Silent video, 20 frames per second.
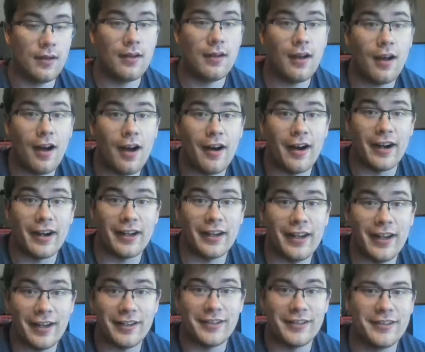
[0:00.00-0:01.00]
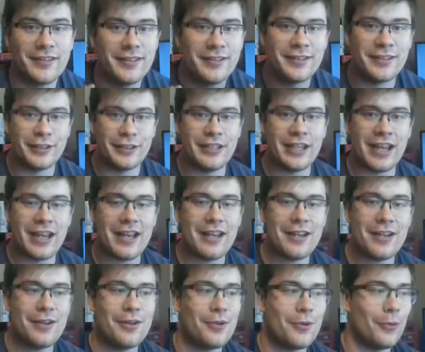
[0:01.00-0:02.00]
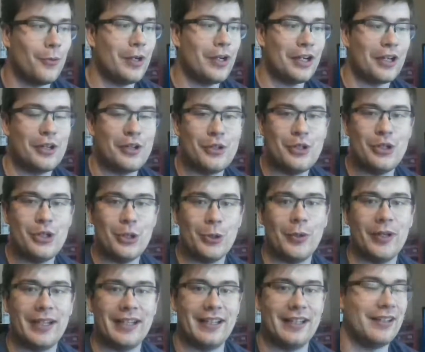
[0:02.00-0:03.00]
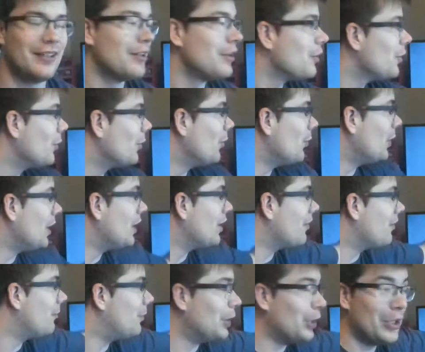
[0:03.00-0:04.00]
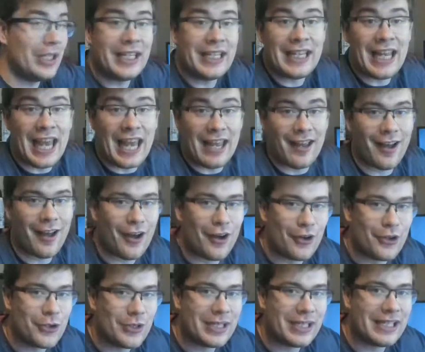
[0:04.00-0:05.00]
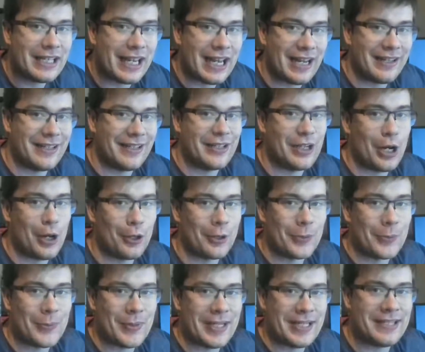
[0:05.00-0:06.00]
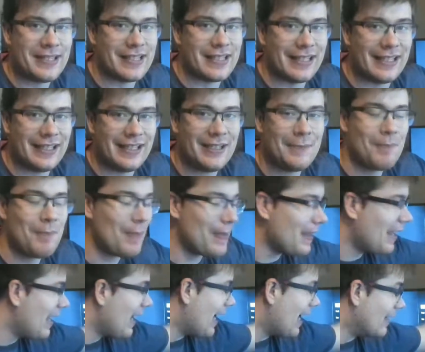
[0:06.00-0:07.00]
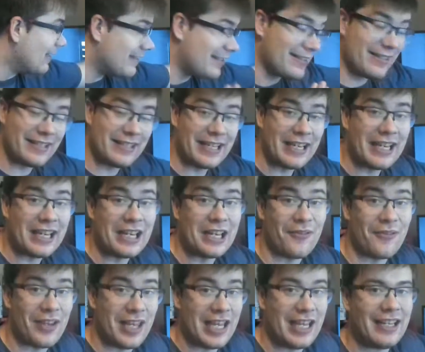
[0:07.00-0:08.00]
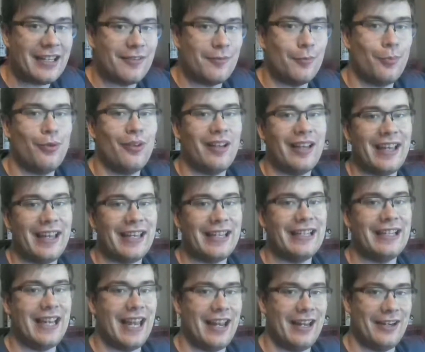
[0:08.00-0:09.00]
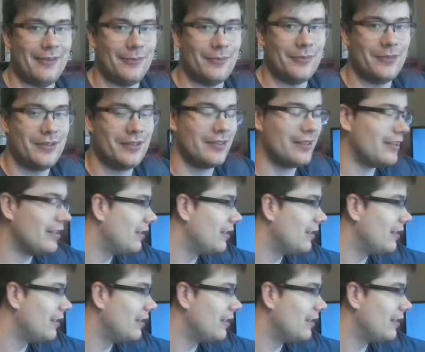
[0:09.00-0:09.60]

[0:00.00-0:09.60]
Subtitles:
Alright guys, today we are doing it. We are building a $180 PC and seeing if it can play games.